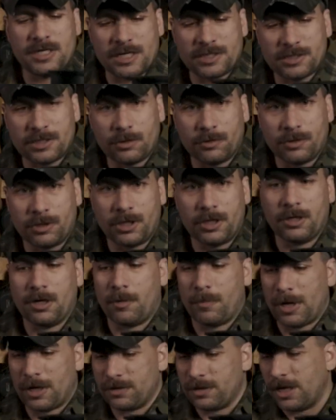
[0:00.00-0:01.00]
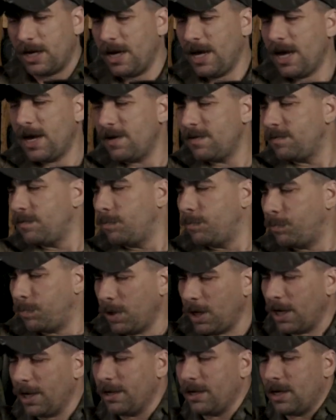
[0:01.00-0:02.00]
that's the only amount that I have,
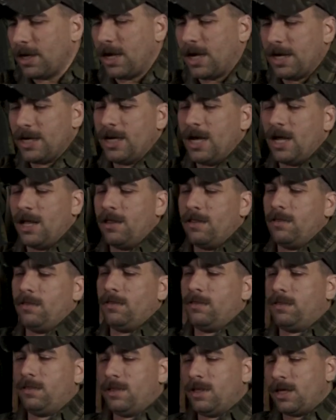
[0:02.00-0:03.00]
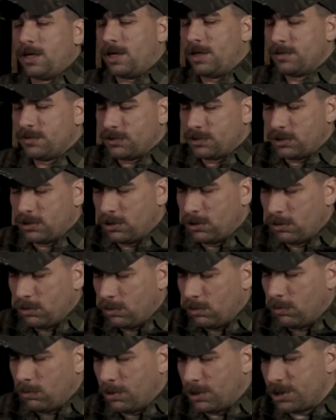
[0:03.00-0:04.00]
but I got this,
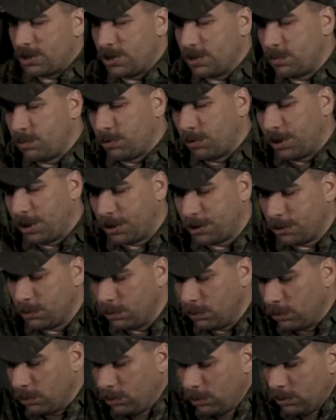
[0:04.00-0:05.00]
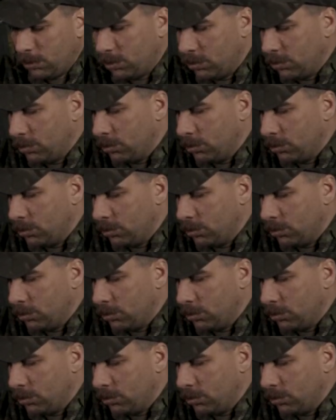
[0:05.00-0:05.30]
which is pretty cool.